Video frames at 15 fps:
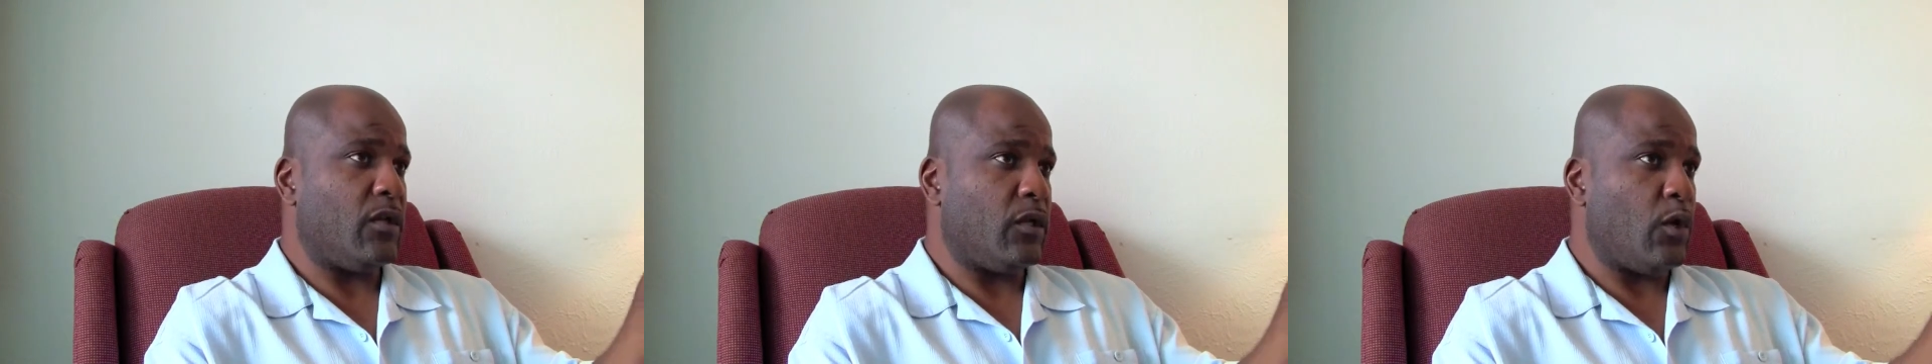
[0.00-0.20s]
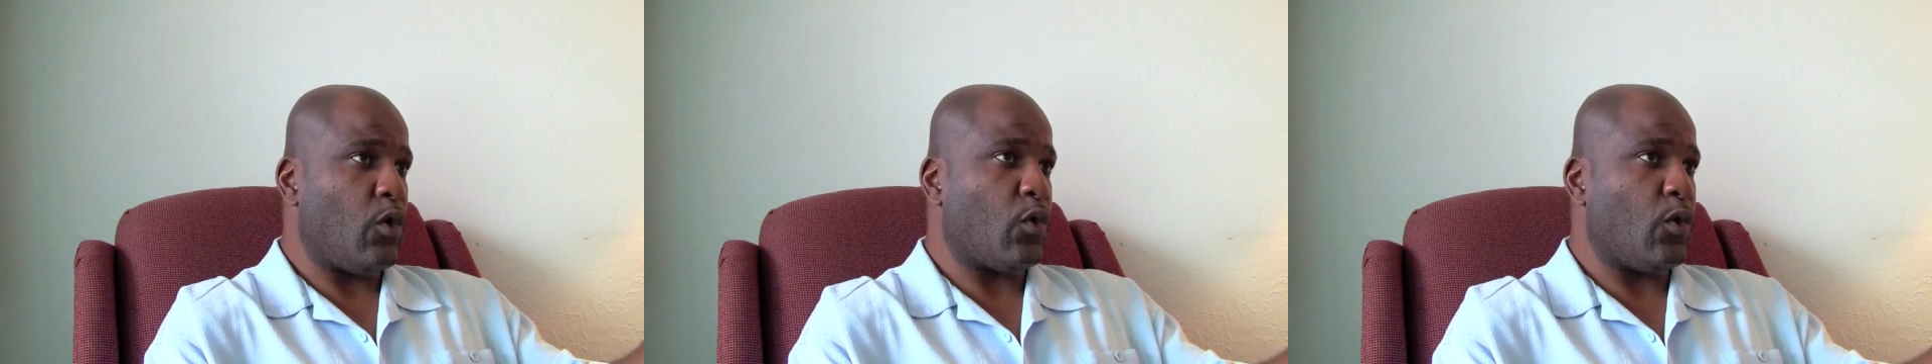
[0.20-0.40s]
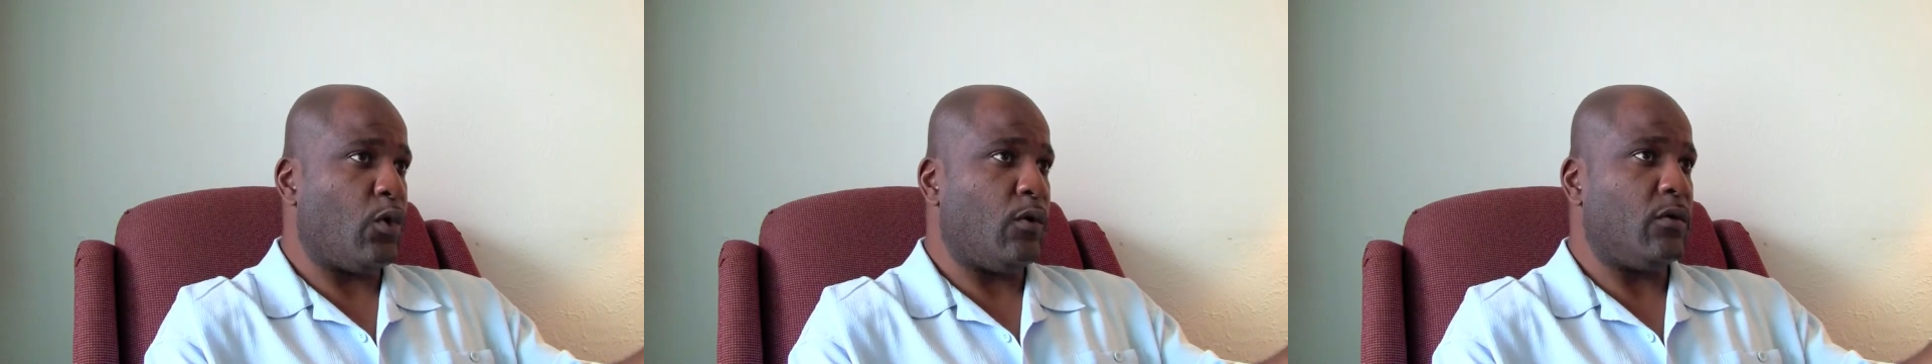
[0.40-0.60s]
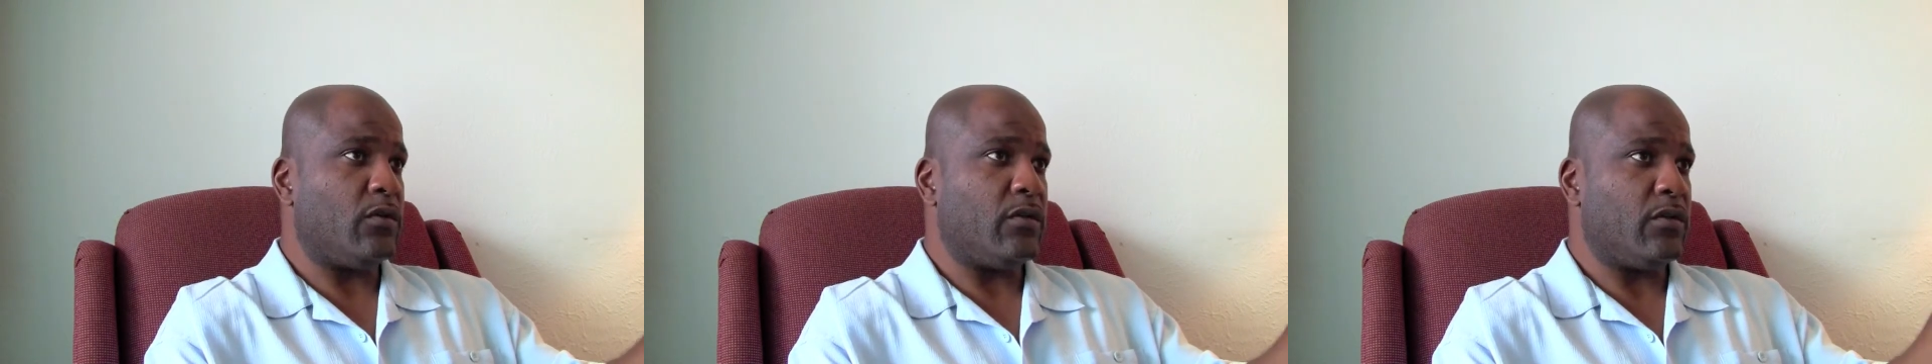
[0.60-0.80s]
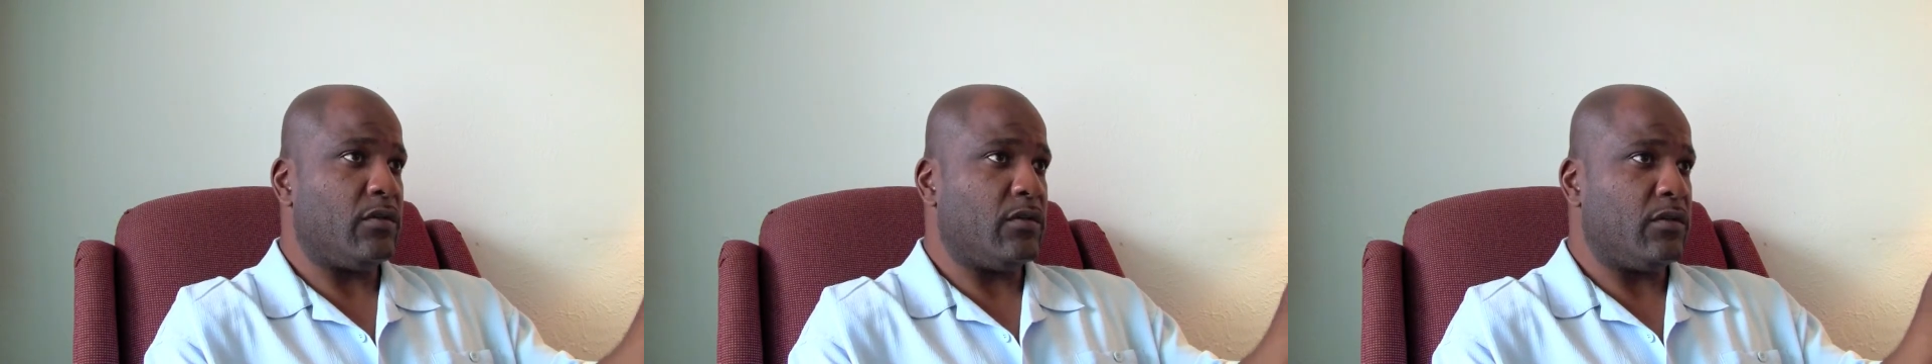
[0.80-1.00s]

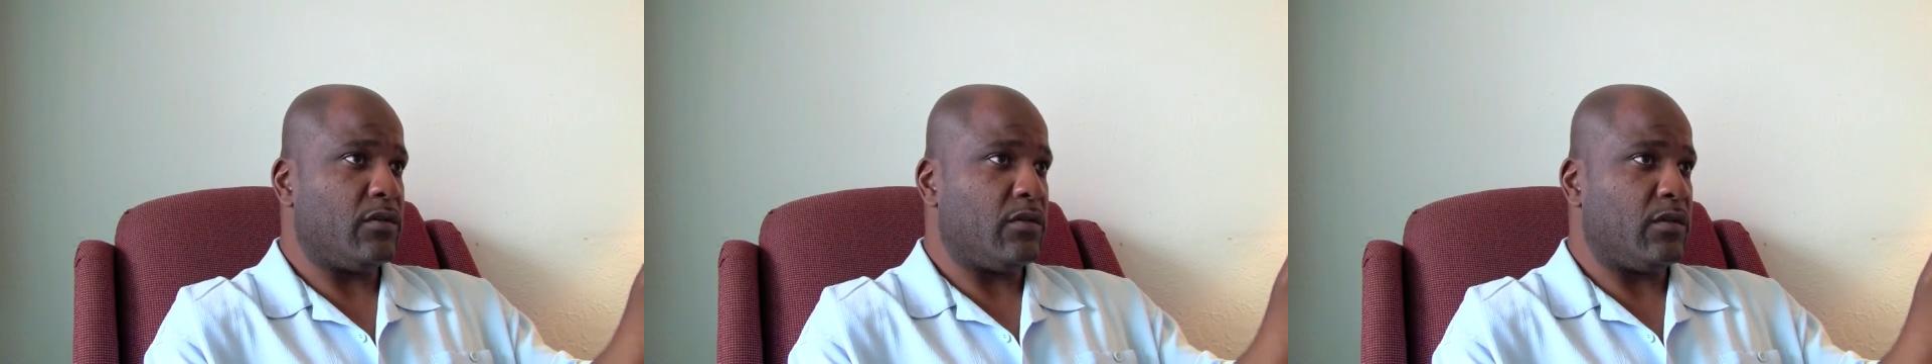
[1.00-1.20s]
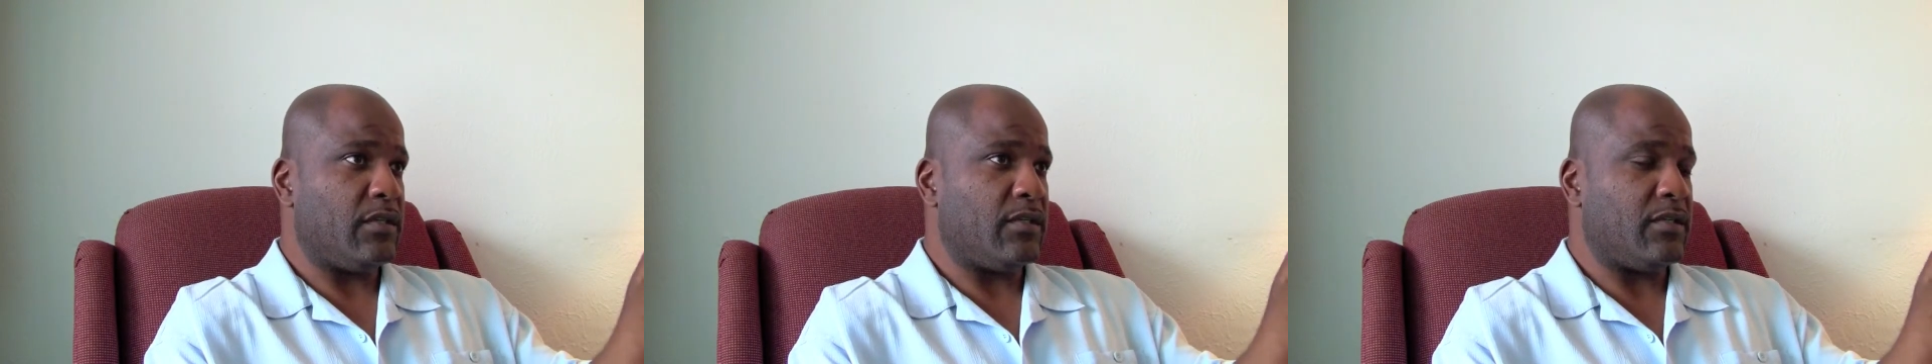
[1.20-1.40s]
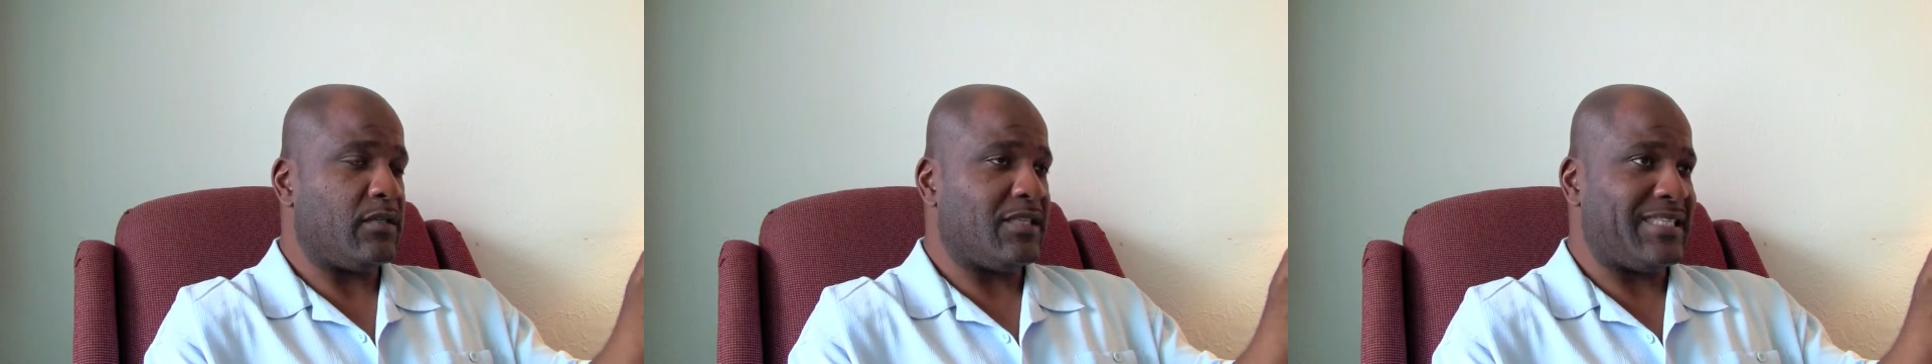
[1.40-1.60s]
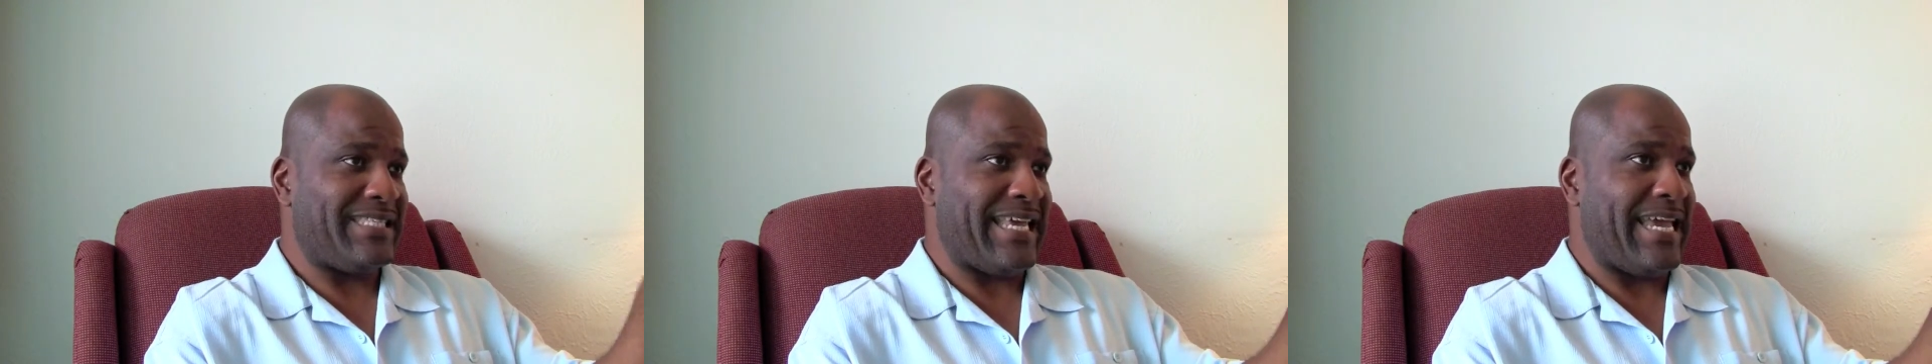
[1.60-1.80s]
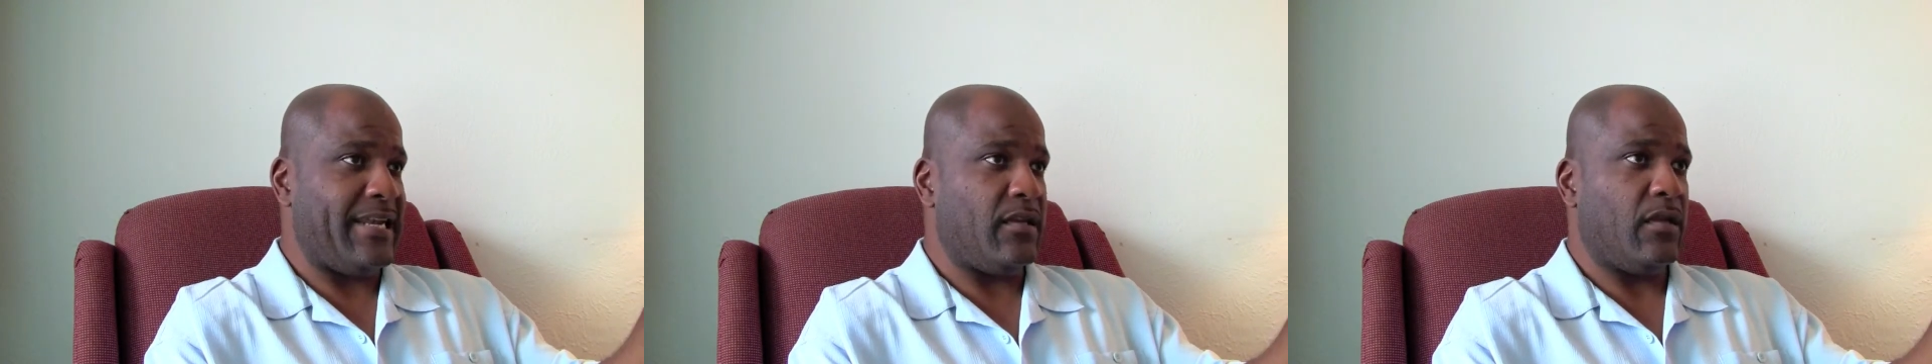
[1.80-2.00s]
local,
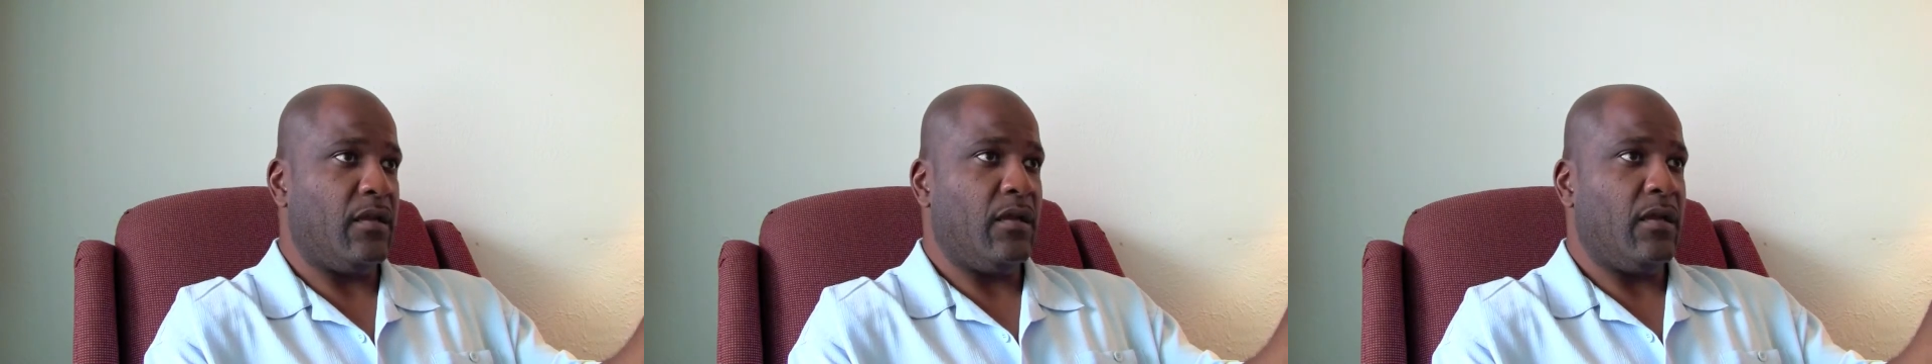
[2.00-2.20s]
state,